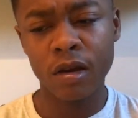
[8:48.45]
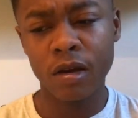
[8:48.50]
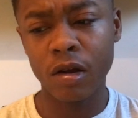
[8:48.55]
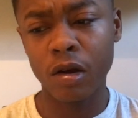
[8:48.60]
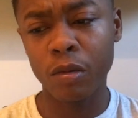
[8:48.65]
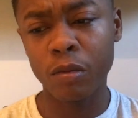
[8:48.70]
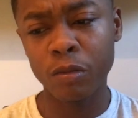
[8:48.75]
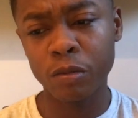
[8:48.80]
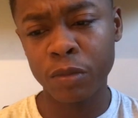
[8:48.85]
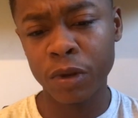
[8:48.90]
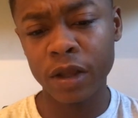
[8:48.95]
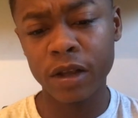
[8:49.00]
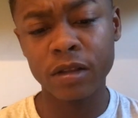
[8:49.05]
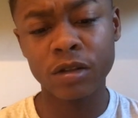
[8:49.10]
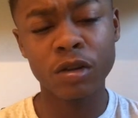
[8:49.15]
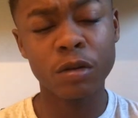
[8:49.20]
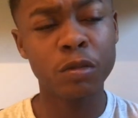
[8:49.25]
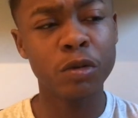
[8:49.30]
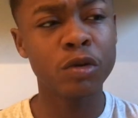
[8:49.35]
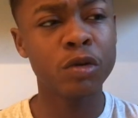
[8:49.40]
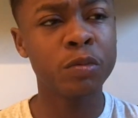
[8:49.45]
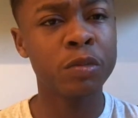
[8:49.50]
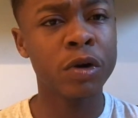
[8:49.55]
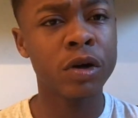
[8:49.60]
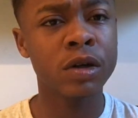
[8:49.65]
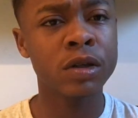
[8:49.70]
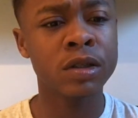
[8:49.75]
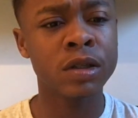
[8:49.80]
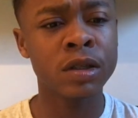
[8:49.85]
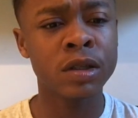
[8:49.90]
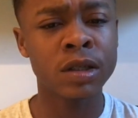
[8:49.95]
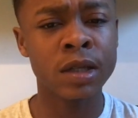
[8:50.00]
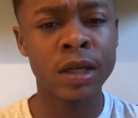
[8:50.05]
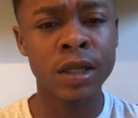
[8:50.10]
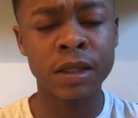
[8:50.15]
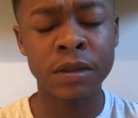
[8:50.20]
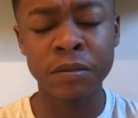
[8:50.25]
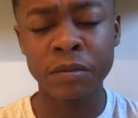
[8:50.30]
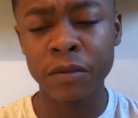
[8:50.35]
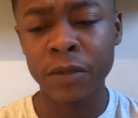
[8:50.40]
Um, playing some good passes
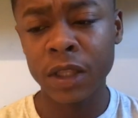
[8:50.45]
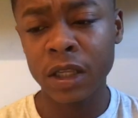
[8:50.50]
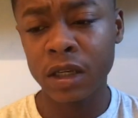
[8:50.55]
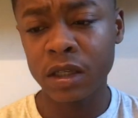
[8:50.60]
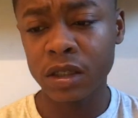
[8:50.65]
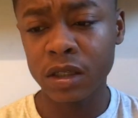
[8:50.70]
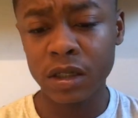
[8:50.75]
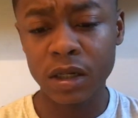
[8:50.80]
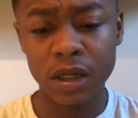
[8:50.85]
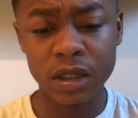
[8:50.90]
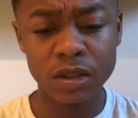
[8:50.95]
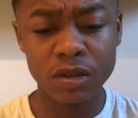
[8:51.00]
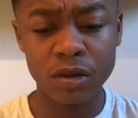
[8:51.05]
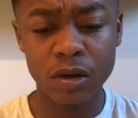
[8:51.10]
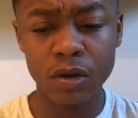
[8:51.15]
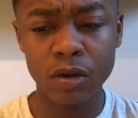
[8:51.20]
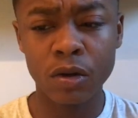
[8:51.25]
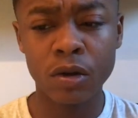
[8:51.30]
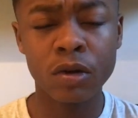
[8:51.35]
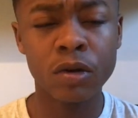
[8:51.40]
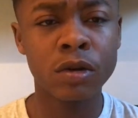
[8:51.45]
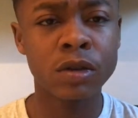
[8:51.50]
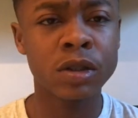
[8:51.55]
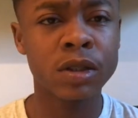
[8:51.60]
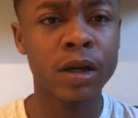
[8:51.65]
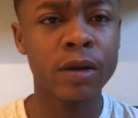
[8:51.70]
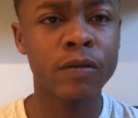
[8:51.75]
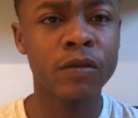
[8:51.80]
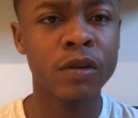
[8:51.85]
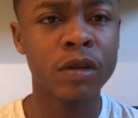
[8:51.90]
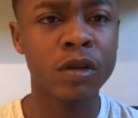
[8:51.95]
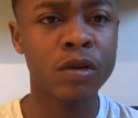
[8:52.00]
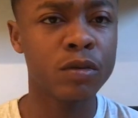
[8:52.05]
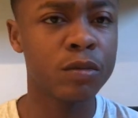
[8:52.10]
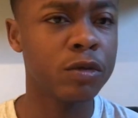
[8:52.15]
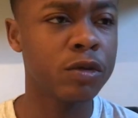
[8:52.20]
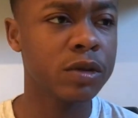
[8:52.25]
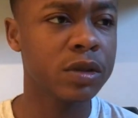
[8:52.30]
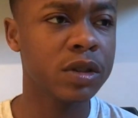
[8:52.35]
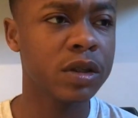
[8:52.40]
and you guys know I got a lot of time for
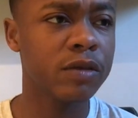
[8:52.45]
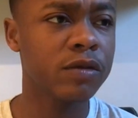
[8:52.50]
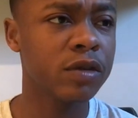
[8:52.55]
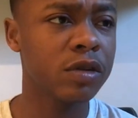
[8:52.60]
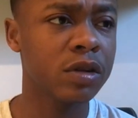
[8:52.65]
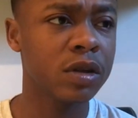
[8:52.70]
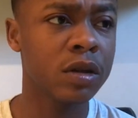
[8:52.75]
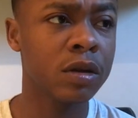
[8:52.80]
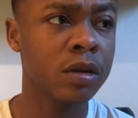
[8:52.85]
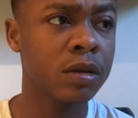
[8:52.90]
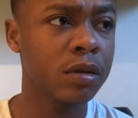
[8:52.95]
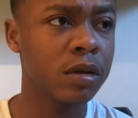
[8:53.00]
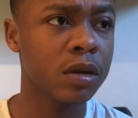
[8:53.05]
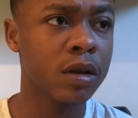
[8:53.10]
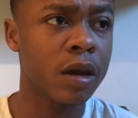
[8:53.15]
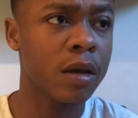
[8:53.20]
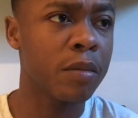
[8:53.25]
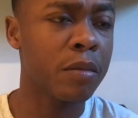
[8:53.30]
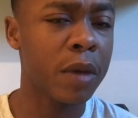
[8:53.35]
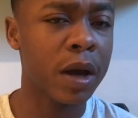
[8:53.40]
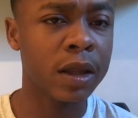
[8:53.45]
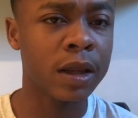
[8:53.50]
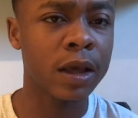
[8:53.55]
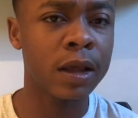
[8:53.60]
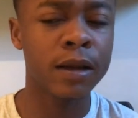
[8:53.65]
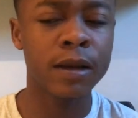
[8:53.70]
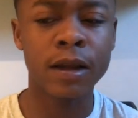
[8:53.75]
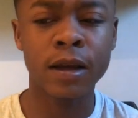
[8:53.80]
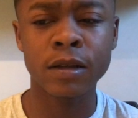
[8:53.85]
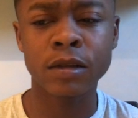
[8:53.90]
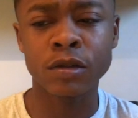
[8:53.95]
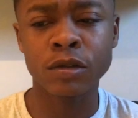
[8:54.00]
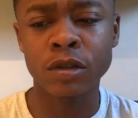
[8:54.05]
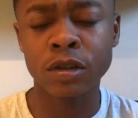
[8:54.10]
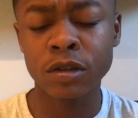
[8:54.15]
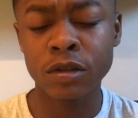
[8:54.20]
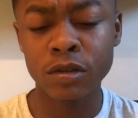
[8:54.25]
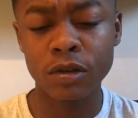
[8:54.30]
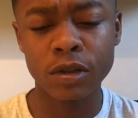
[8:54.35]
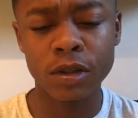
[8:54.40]
Gilmour. He's never gonna get mad headlines because
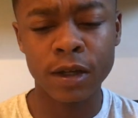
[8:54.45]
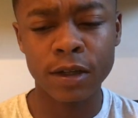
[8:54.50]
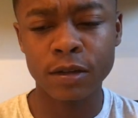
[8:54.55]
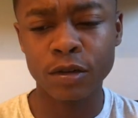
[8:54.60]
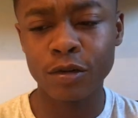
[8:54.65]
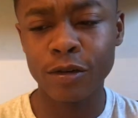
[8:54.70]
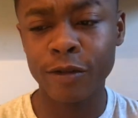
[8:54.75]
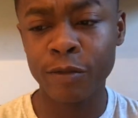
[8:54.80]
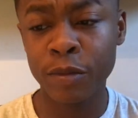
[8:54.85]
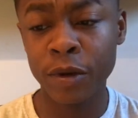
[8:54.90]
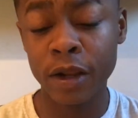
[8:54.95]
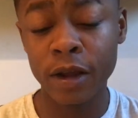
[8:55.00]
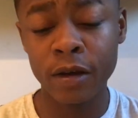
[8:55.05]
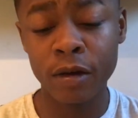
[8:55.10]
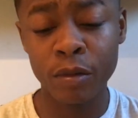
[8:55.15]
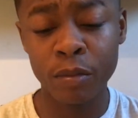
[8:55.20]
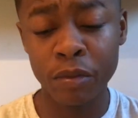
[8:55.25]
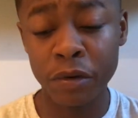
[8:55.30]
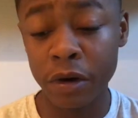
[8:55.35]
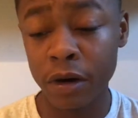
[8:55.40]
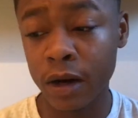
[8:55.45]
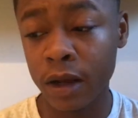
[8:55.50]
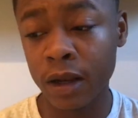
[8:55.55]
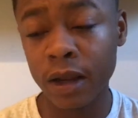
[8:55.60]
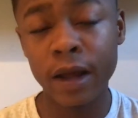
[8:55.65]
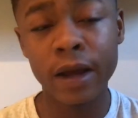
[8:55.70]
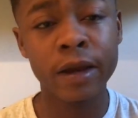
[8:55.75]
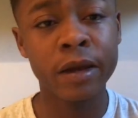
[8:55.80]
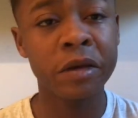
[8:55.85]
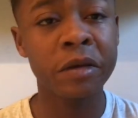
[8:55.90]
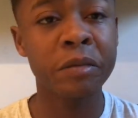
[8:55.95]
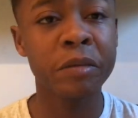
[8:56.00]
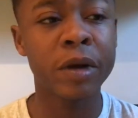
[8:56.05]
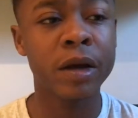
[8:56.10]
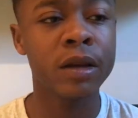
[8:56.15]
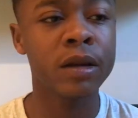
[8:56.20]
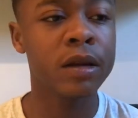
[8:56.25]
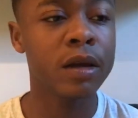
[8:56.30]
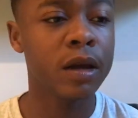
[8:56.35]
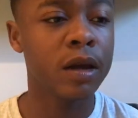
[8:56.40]
he's not that sort of player. But I like him,
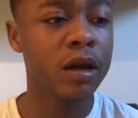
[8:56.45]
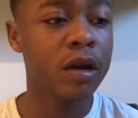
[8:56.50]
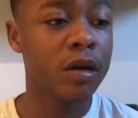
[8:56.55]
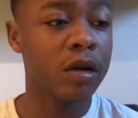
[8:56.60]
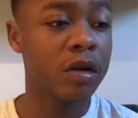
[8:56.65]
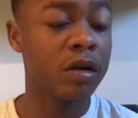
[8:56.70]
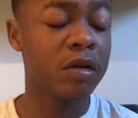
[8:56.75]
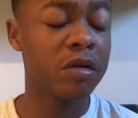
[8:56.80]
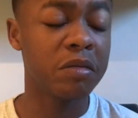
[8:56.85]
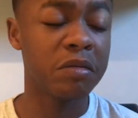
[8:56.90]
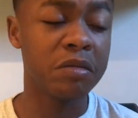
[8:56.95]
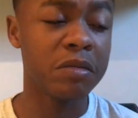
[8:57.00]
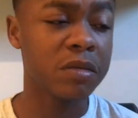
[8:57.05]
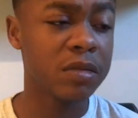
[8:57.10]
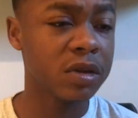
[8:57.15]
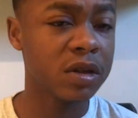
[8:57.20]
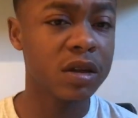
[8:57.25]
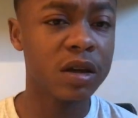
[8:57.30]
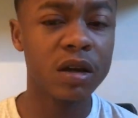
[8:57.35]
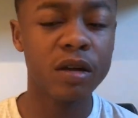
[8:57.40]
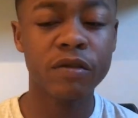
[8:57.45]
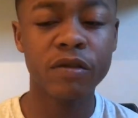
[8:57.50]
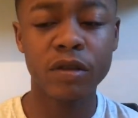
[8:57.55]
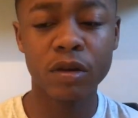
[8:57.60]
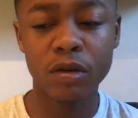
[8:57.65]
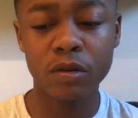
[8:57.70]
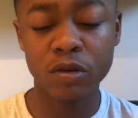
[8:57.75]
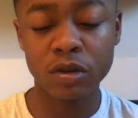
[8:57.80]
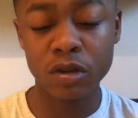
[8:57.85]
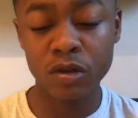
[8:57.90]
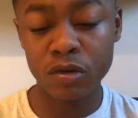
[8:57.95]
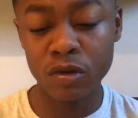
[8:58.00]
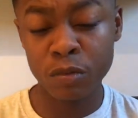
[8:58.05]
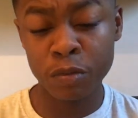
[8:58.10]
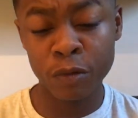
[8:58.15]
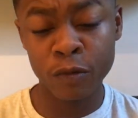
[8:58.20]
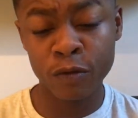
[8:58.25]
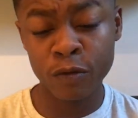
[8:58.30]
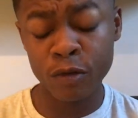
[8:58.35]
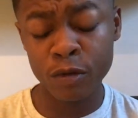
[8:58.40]
and um, yeah, I think it was a
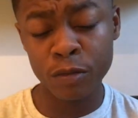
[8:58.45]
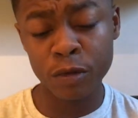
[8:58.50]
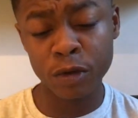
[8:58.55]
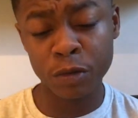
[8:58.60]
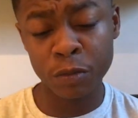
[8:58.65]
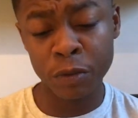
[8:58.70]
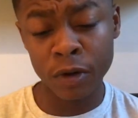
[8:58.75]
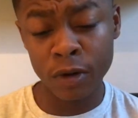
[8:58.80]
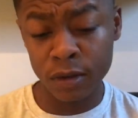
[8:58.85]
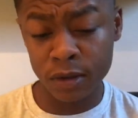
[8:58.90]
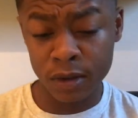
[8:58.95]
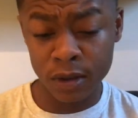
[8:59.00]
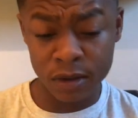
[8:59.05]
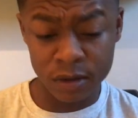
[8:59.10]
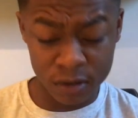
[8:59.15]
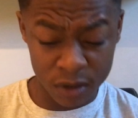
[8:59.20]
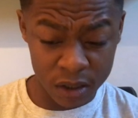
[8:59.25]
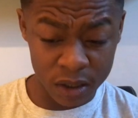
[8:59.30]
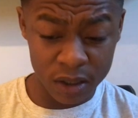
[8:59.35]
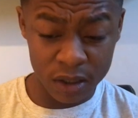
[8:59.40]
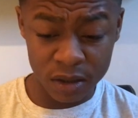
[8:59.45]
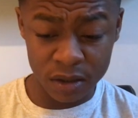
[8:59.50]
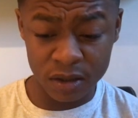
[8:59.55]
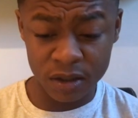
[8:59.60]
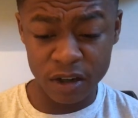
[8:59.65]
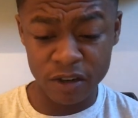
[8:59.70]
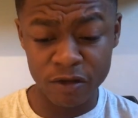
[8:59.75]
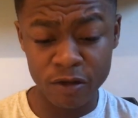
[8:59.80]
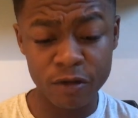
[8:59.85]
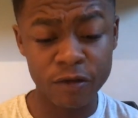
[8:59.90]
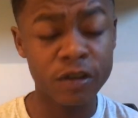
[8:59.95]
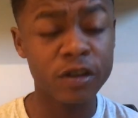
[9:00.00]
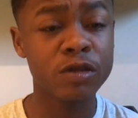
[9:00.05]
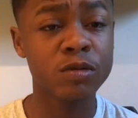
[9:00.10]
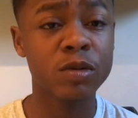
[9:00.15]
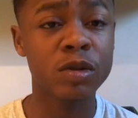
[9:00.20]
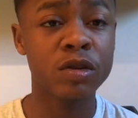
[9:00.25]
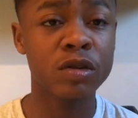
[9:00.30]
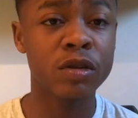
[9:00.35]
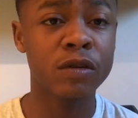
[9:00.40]
good performance. But there's clearly several
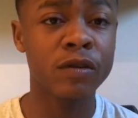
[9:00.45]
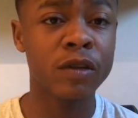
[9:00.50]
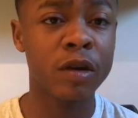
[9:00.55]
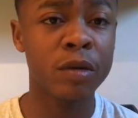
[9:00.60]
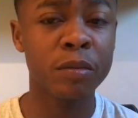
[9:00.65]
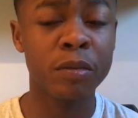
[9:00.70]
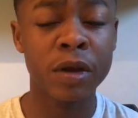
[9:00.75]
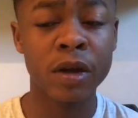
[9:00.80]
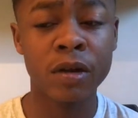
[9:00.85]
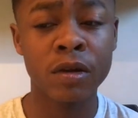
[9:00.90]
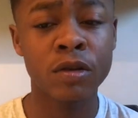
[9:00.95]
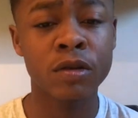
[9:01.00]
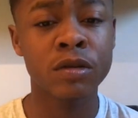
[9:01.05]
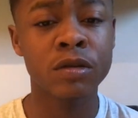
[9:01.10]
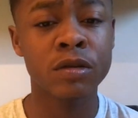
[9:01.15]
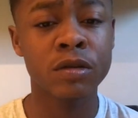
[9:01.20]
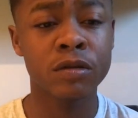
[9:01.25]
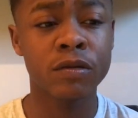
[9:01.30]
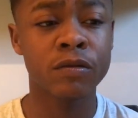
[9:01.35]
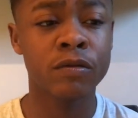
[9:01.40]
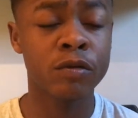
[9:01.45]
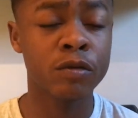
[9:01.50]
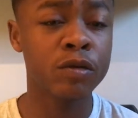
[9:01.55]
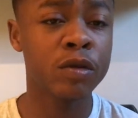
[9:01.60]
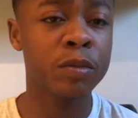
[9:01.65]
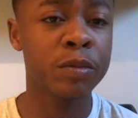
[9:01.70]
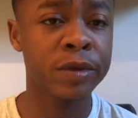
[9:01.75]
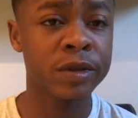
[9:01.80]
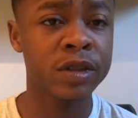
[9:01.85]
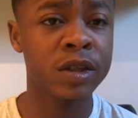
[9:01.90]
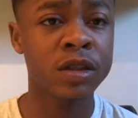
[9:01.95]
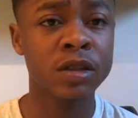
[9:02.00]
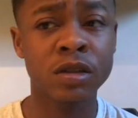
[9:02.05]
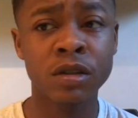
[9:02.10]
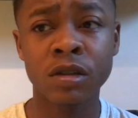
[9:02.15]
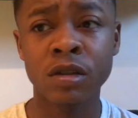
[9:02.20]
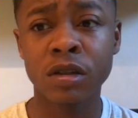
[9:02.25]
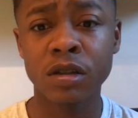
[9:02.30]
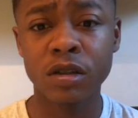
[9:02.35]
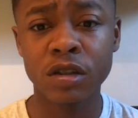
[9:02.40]
things we could have done better because for all the
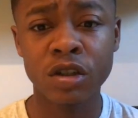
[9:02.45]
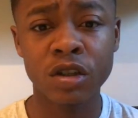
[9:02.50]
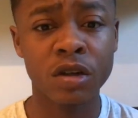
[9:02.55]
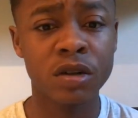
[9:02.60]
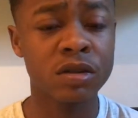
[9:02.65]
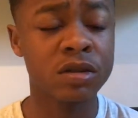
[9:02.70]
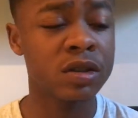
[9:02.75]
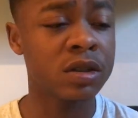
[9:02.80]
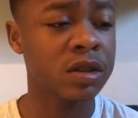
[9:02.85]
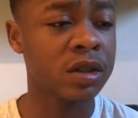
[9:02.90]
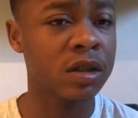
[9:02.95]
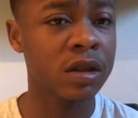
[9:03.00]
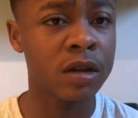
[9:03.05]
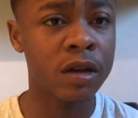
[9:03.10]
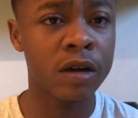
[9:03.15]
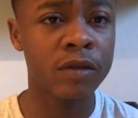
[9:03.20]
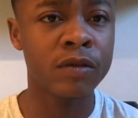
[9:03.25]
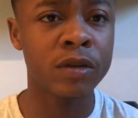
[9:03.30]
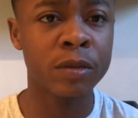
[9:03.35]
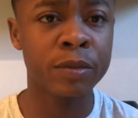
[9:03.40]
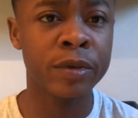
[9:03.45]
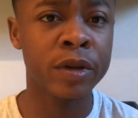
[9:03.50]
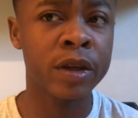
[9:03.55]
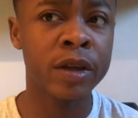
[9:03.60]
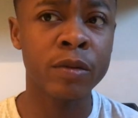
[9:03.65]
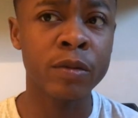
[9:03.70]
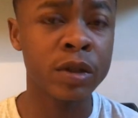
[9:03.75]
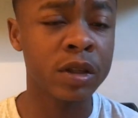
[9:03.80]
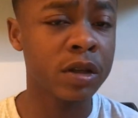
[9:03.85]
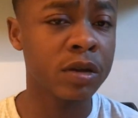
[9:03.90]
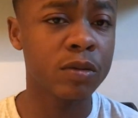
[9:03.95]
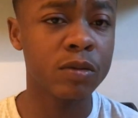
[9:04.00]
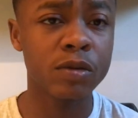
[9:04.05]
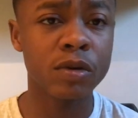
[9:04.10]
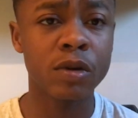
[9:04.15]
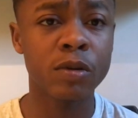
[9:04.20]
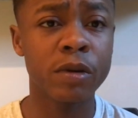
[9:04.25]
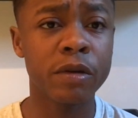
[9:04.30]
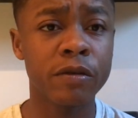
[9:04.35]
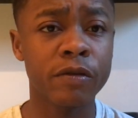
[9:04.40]
possession and the chances and the lovely play, we didn't
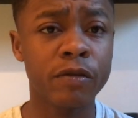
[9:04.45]
walk away